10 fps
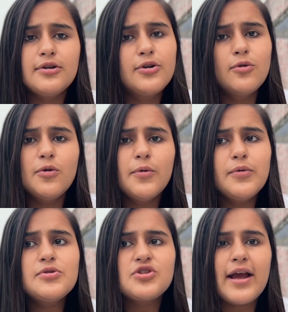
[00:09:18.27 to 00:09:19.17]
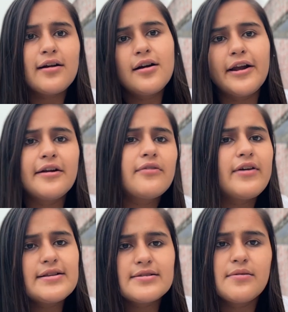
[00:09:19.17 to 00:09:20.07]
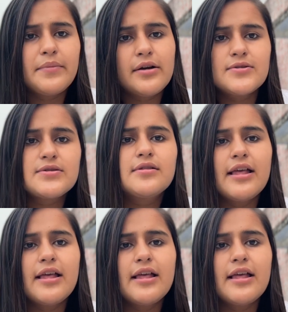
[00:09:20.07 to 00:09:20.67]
Do check current affairs, because